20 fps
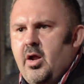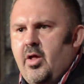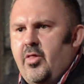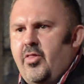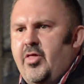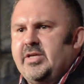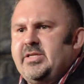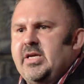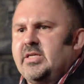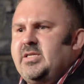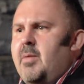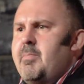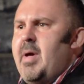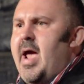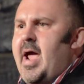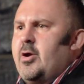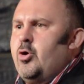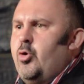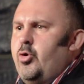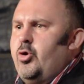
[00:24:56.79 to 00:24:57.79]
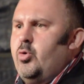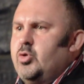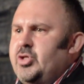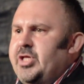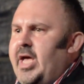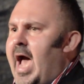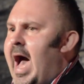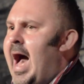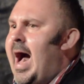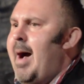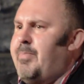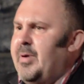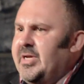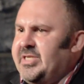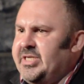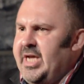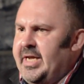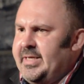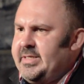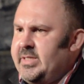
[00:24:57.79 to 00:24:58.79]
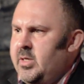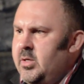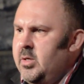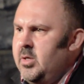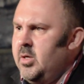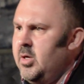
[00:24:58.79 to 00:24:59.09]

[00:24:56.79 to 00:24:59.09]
This is a man who used the opposite